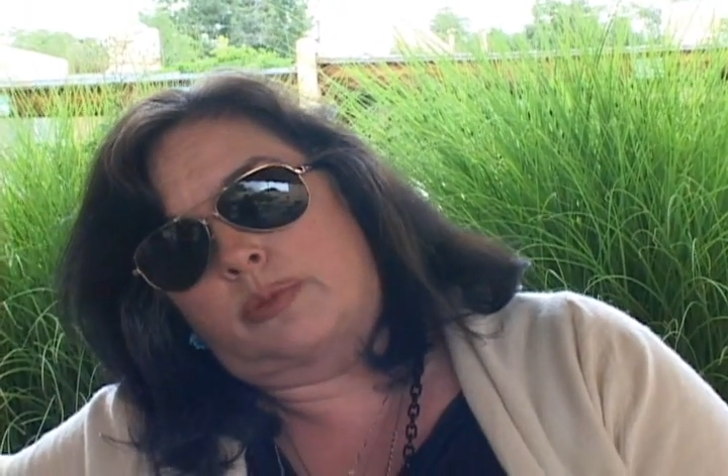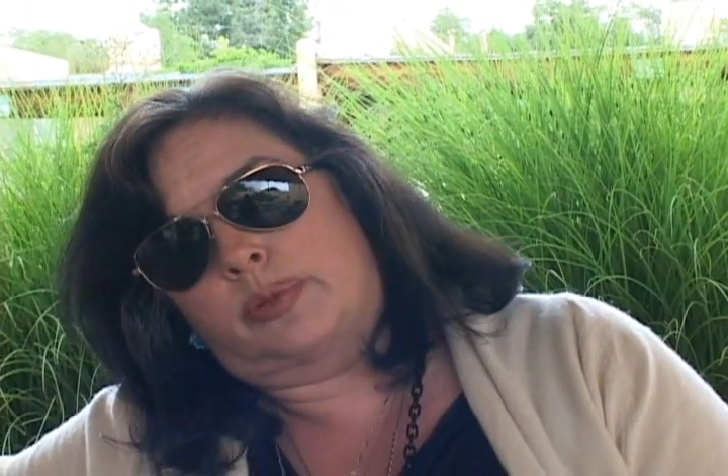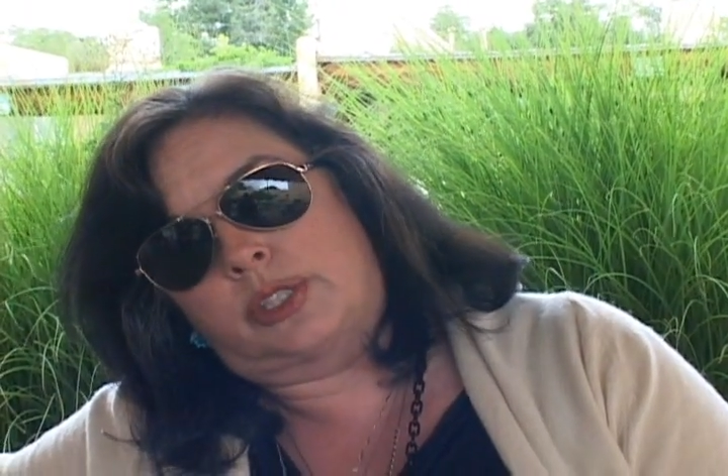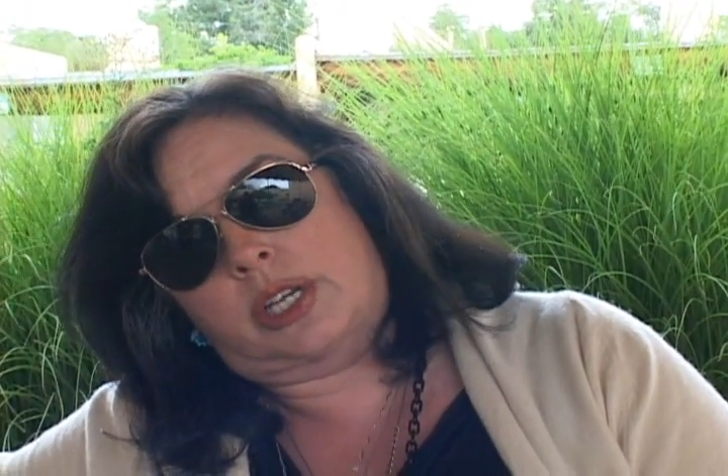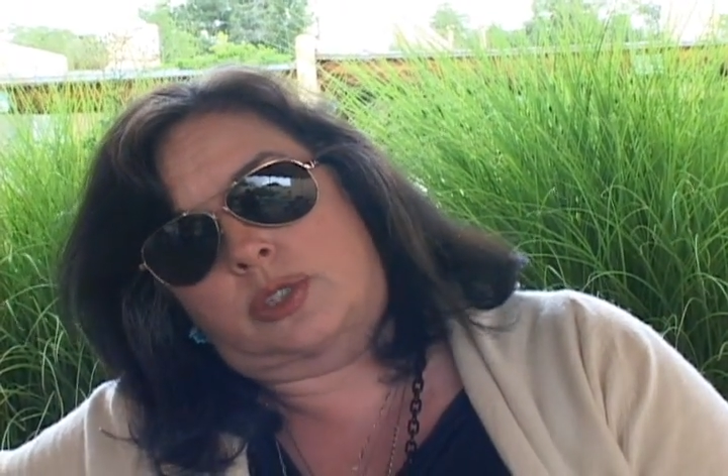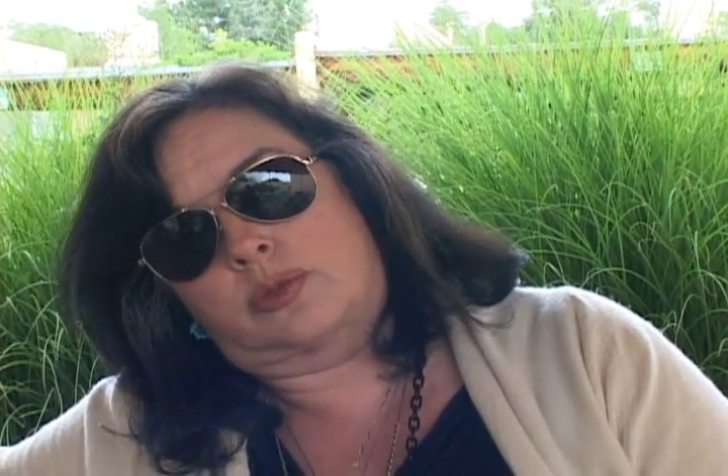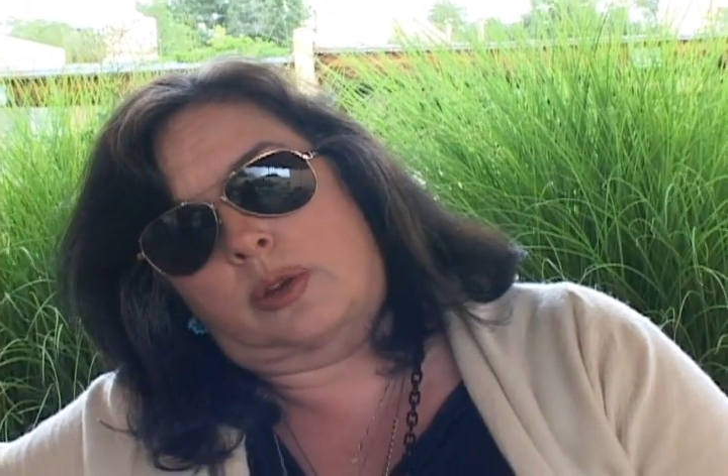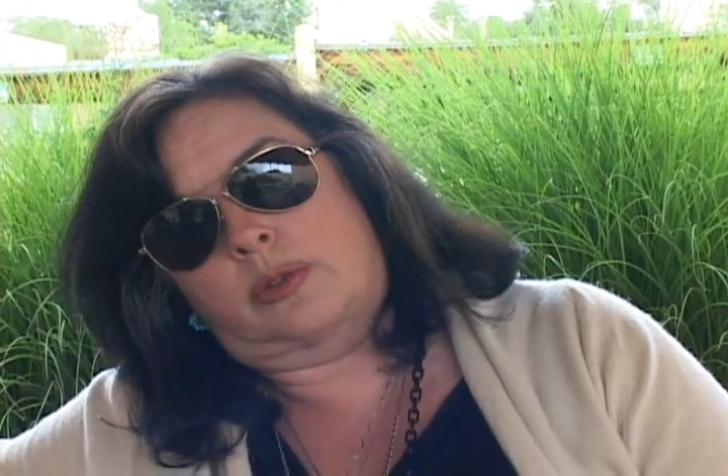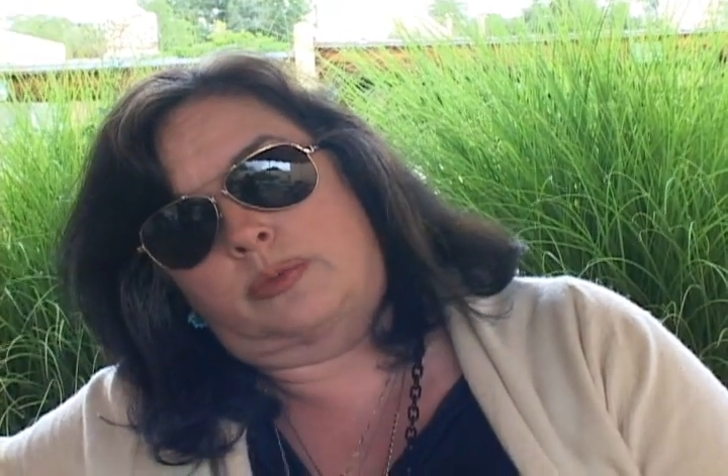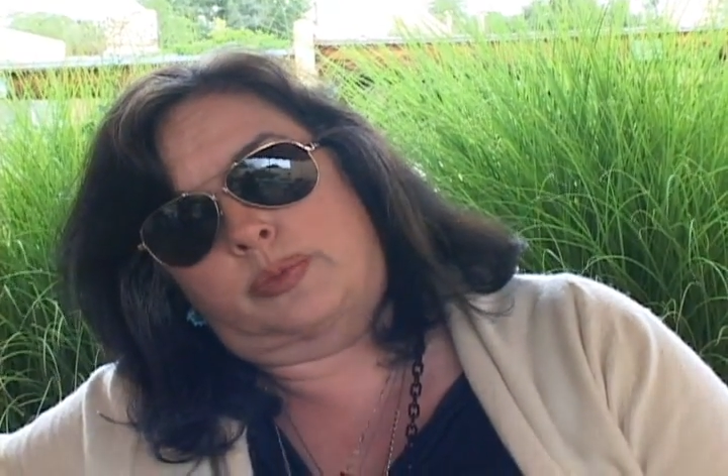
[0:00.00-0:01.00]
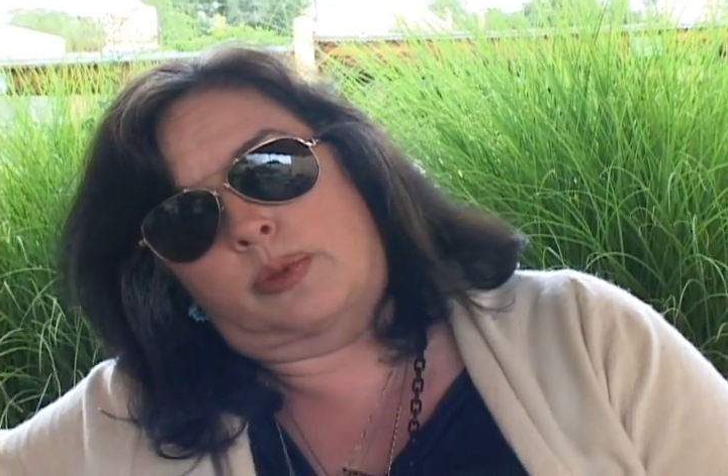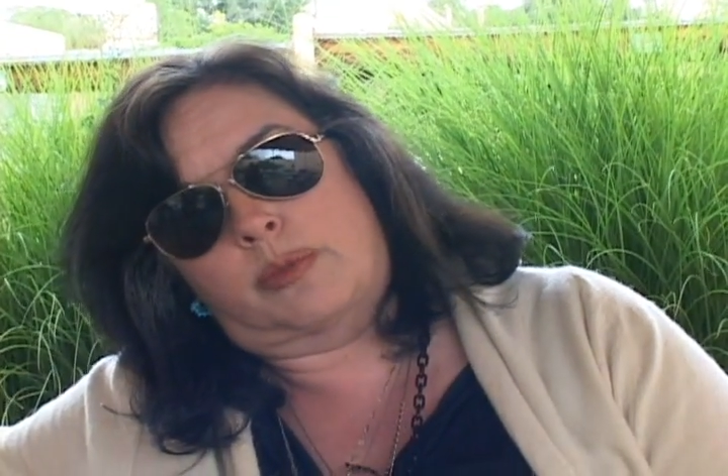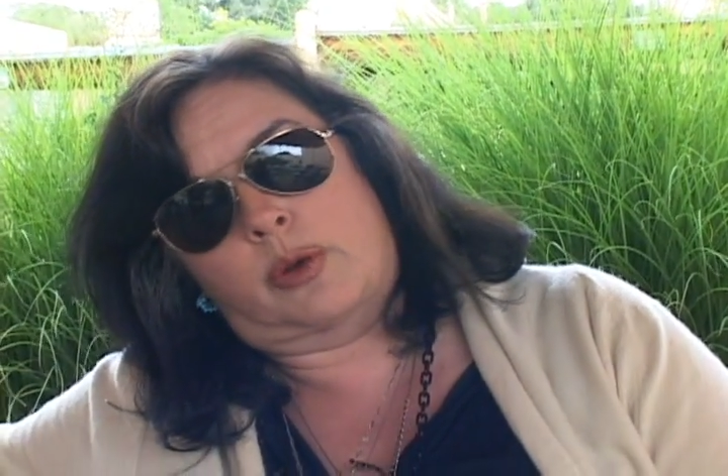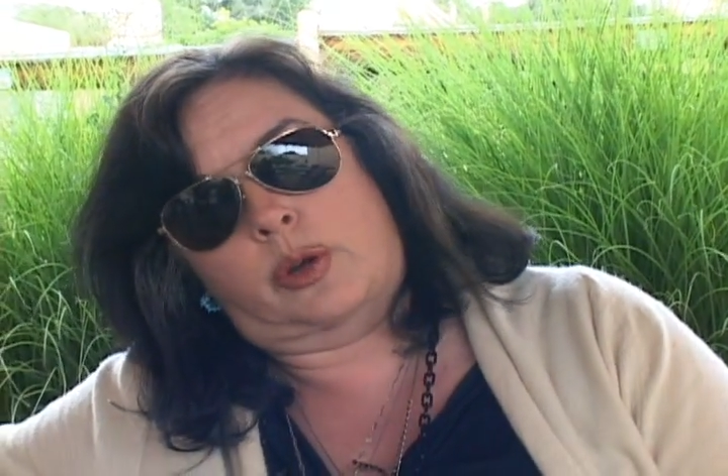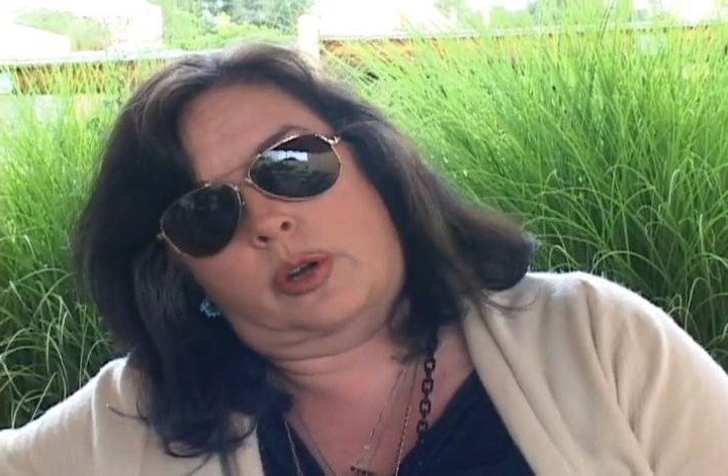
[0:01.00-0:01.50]
progesterone
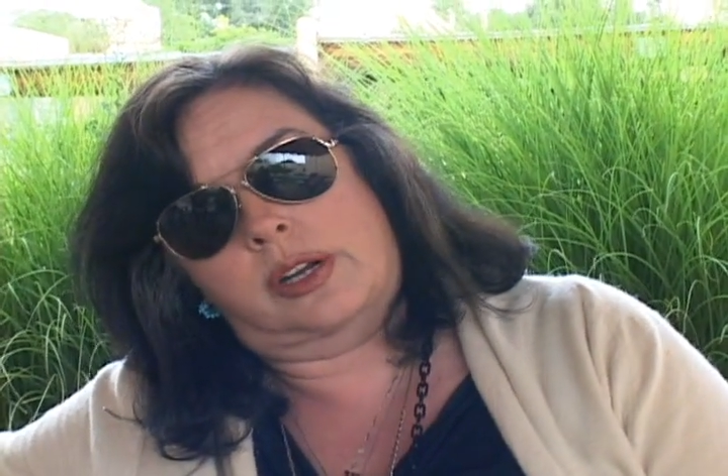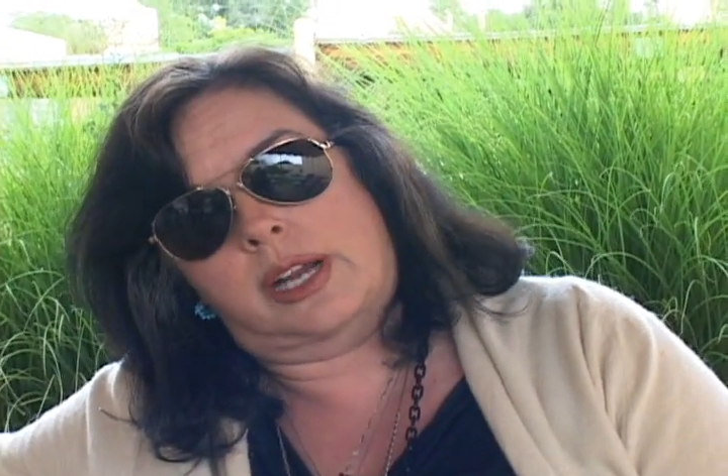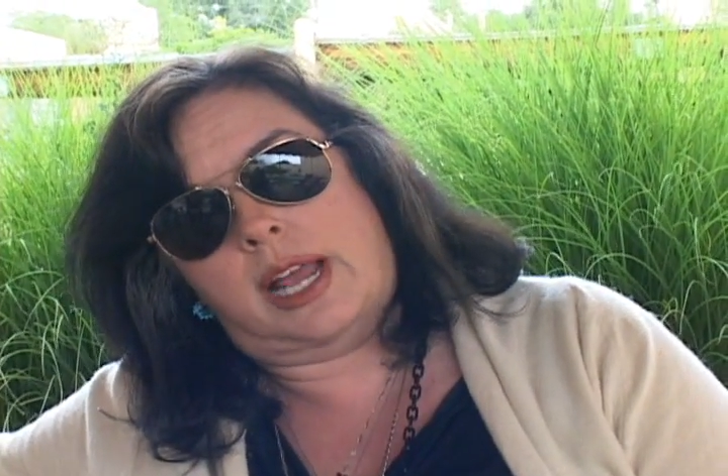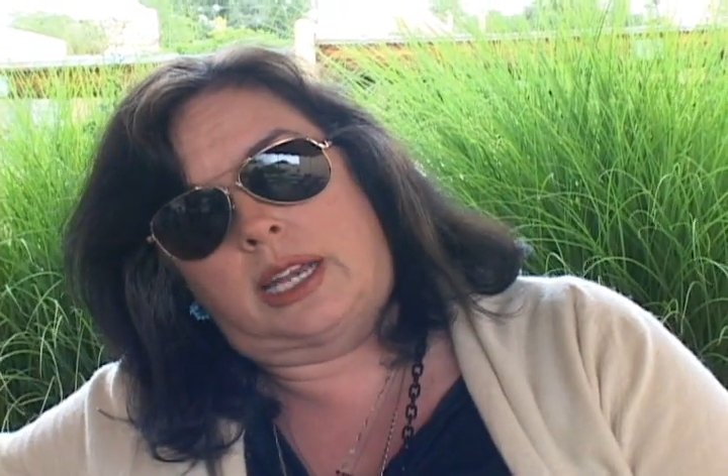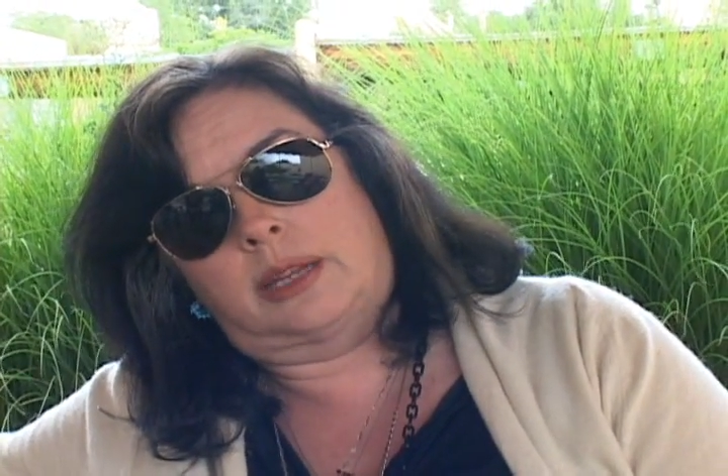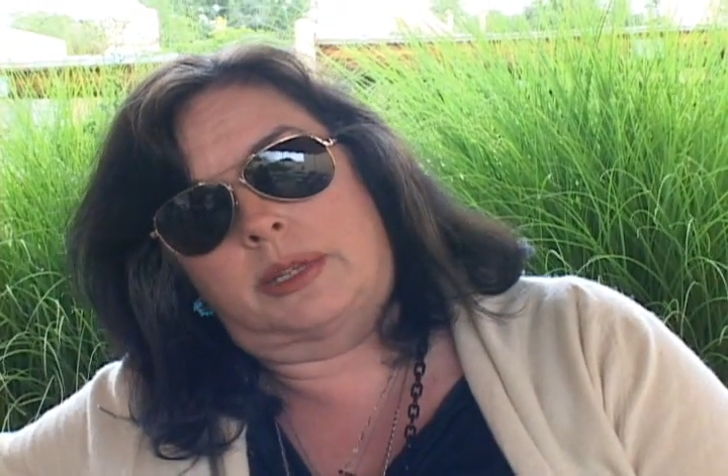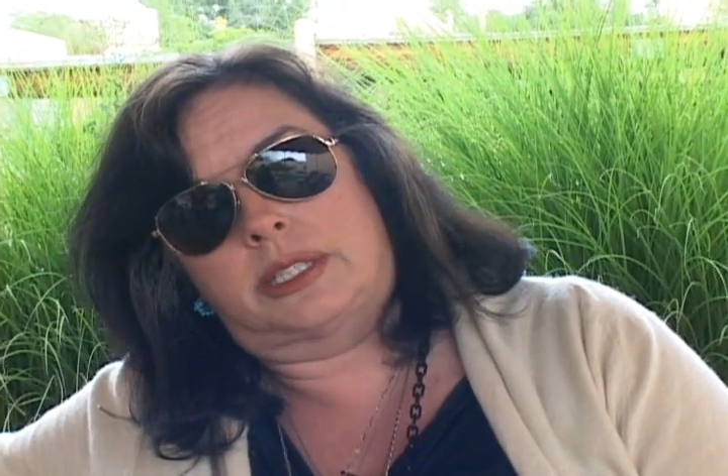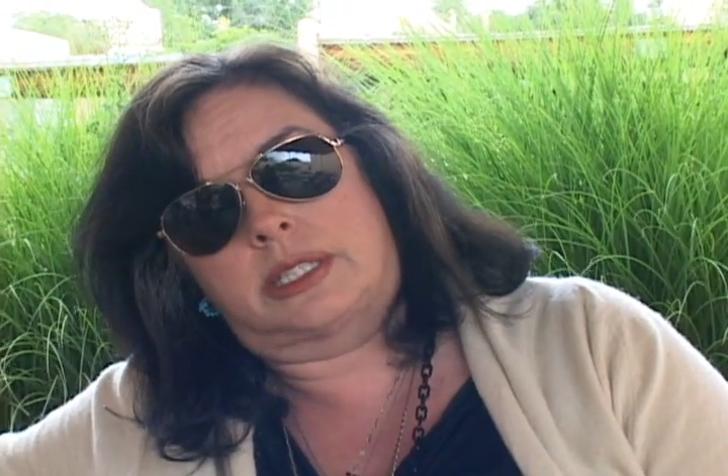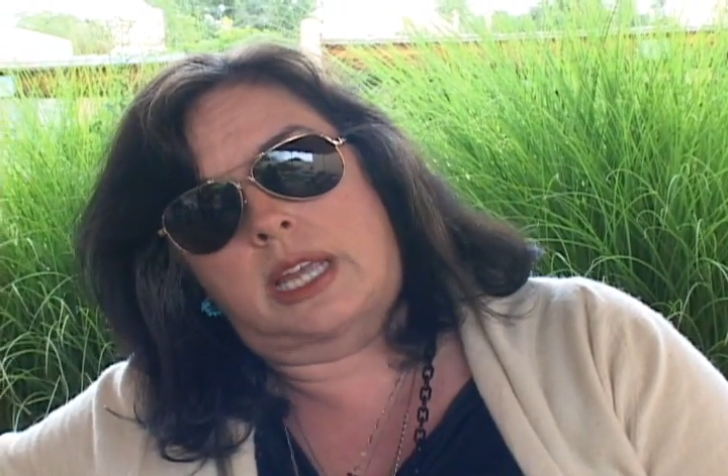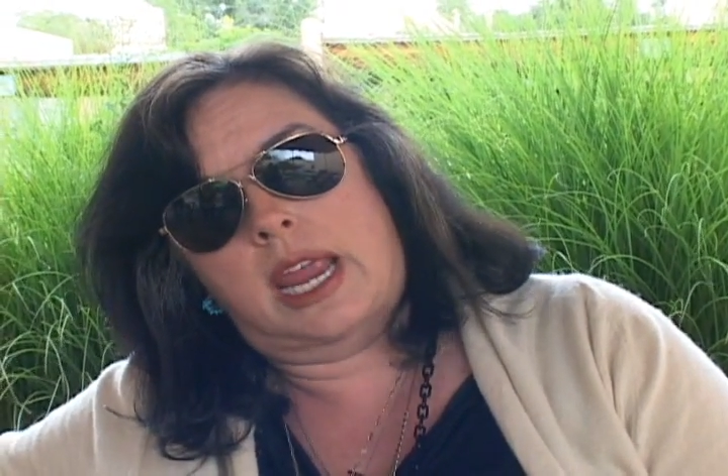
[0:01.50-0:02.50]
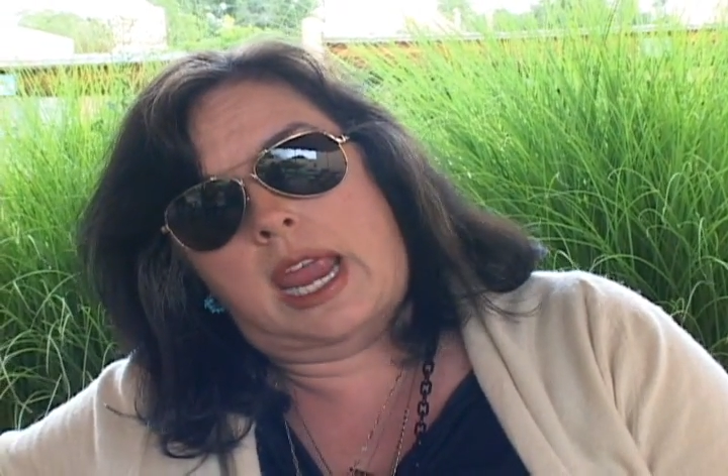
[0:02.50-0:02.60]
promoter elements.